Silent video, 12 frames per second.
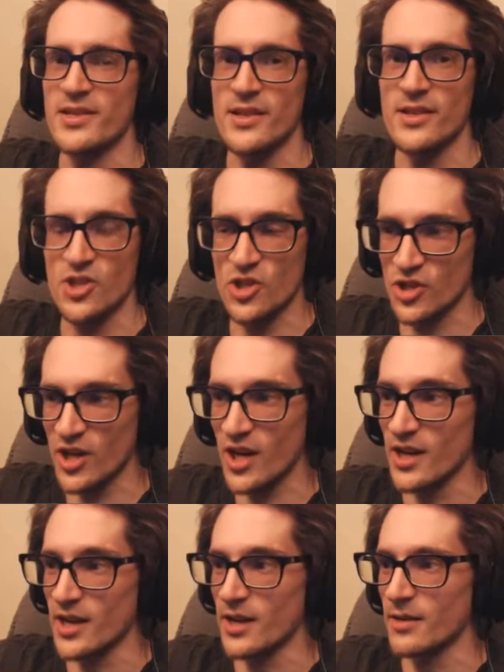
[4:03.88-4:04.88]
because it's
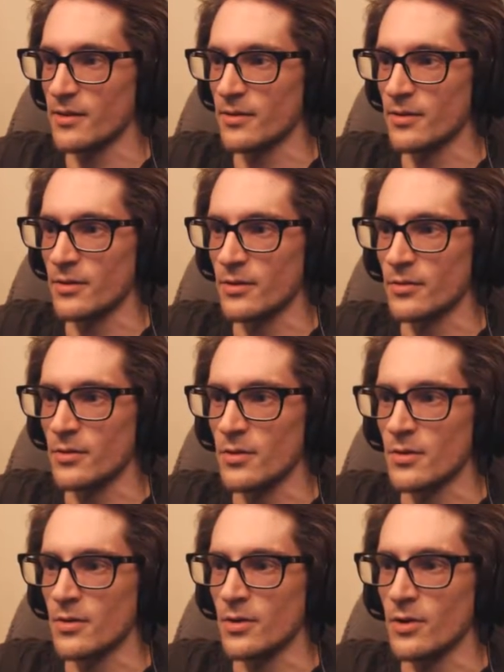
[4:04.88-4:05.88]
shitty...
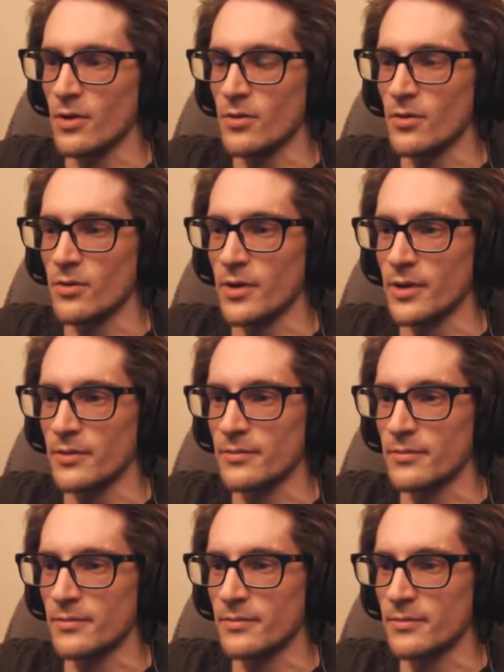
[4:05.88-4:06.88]
no. Do I
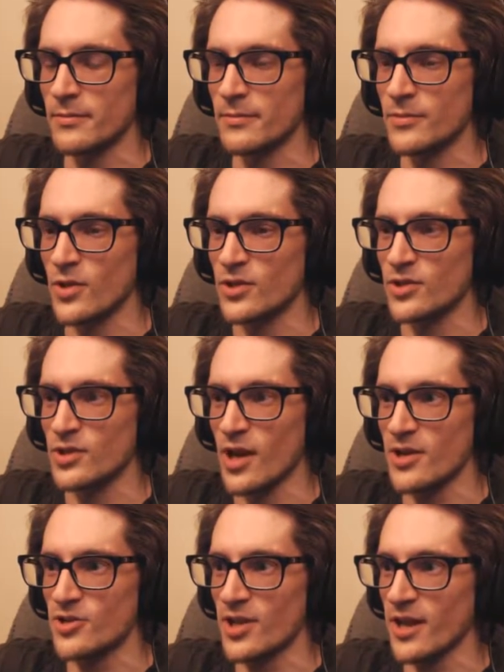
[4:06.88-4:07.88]
have to
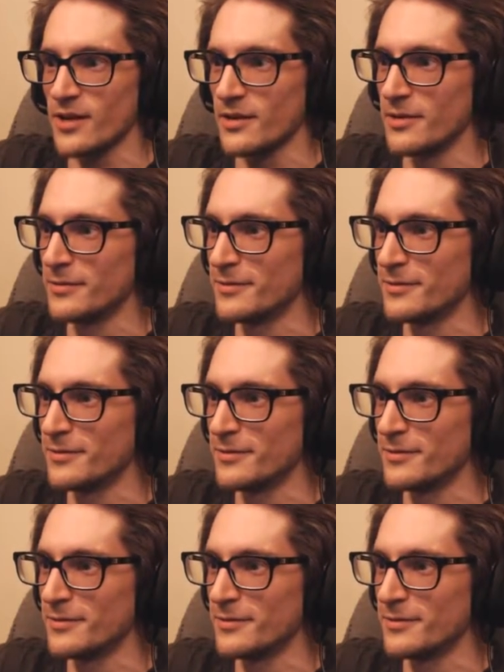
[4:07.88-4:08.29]
dodge that?